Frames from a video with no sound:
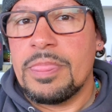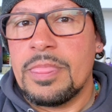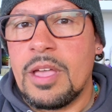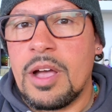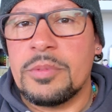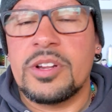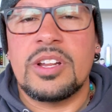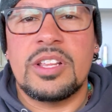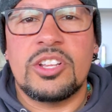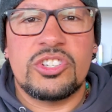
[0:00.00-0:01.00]

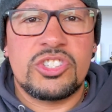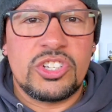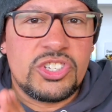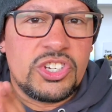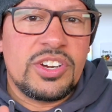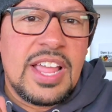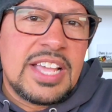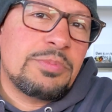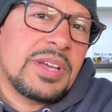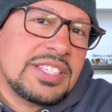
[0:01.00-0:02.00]
There's certain
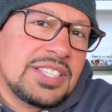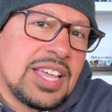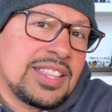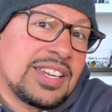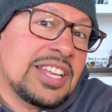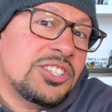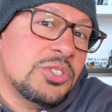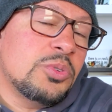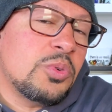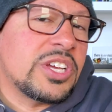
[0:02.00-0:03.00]
aspects of that I
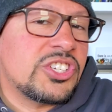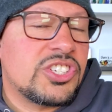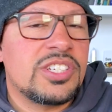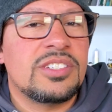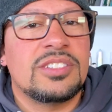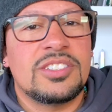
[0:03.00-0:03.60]
do question.